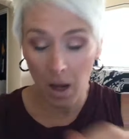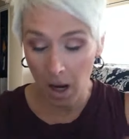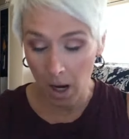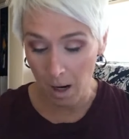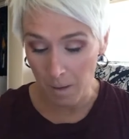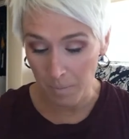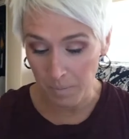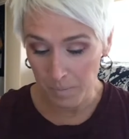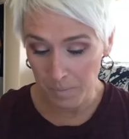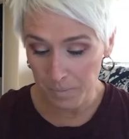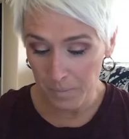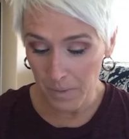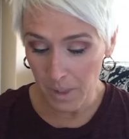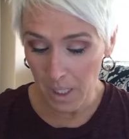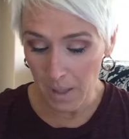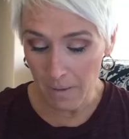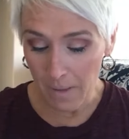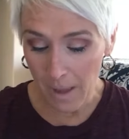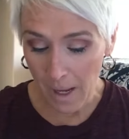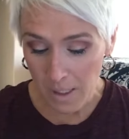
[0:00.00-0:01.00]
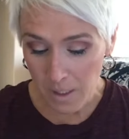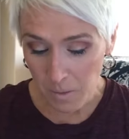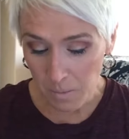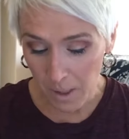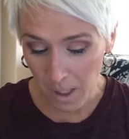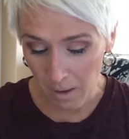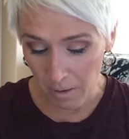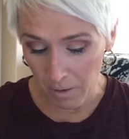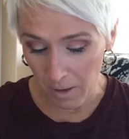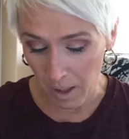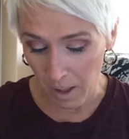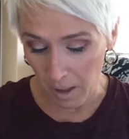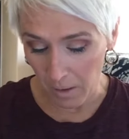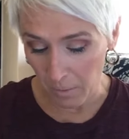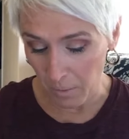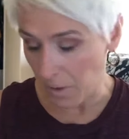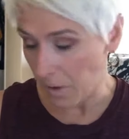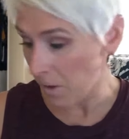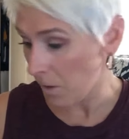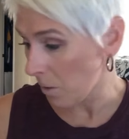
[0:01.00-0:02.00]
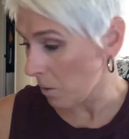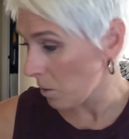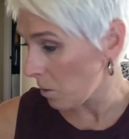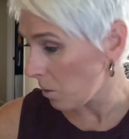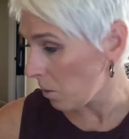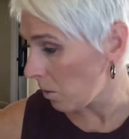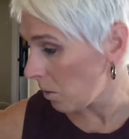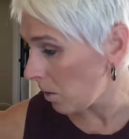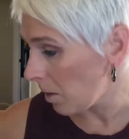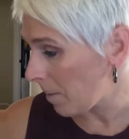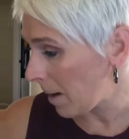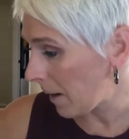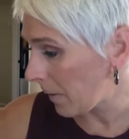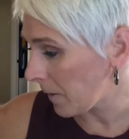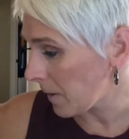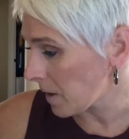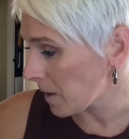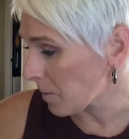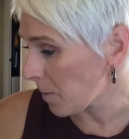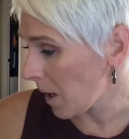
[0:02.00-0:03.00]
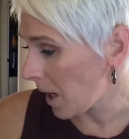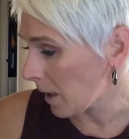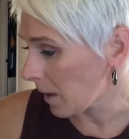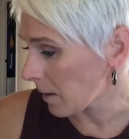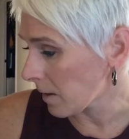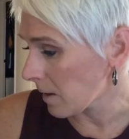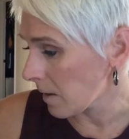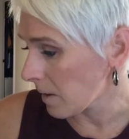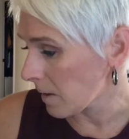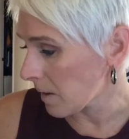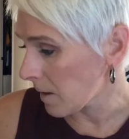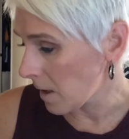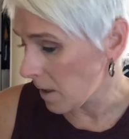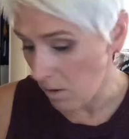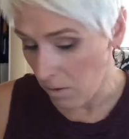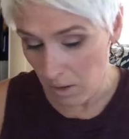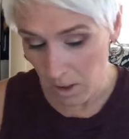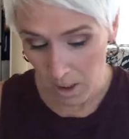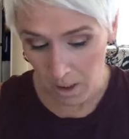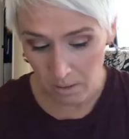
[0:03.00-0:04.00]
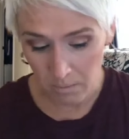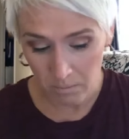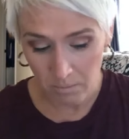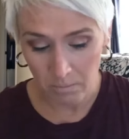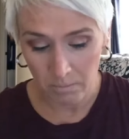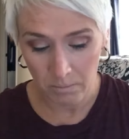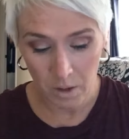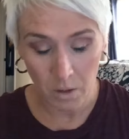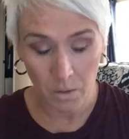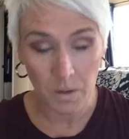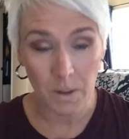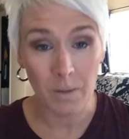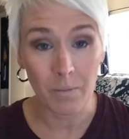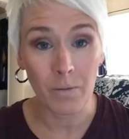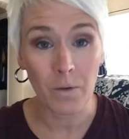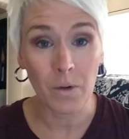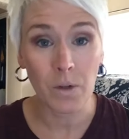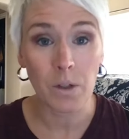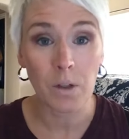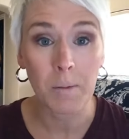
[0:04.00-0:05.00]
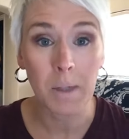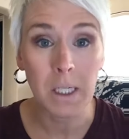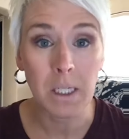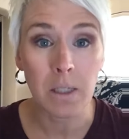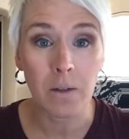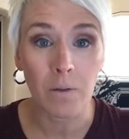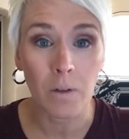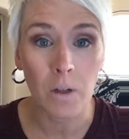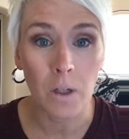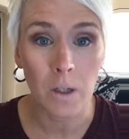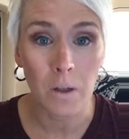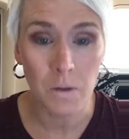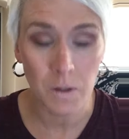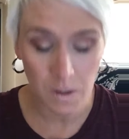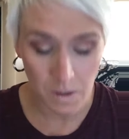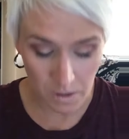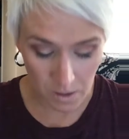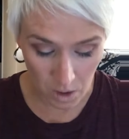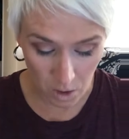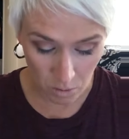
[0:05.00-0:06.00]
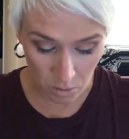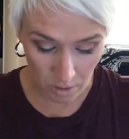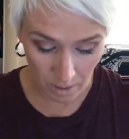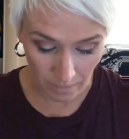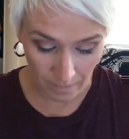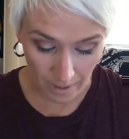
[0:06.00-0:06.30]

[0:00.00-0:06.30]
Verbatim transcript: Um, and that's what I think was so cool about these products is that you can use them for so many different uses and you can